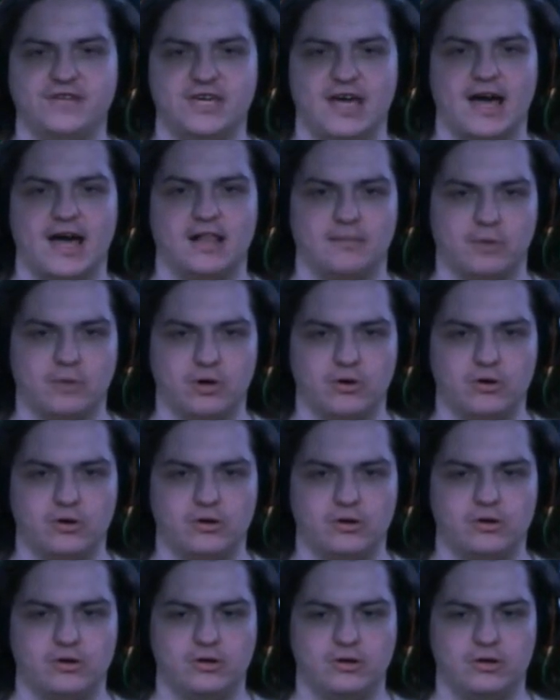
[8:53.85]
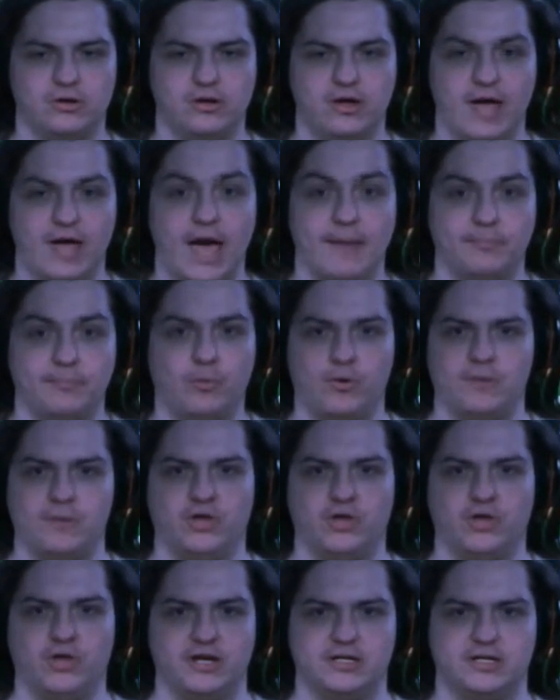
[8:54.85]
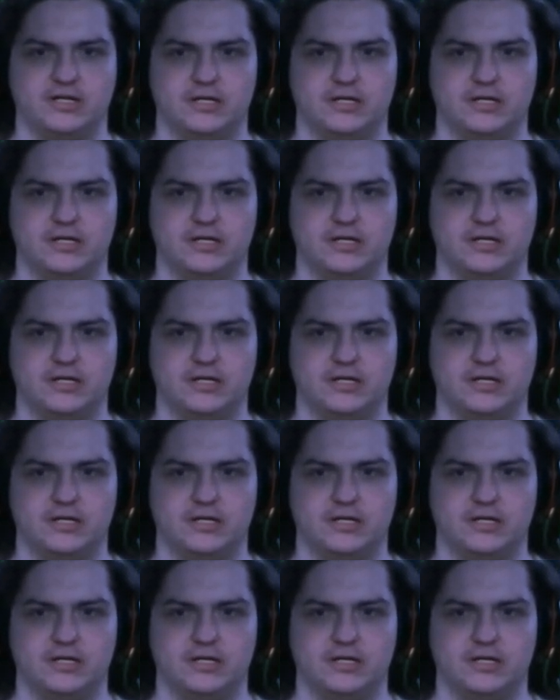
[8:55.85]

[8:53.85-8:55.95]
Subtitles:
caliber at point blank.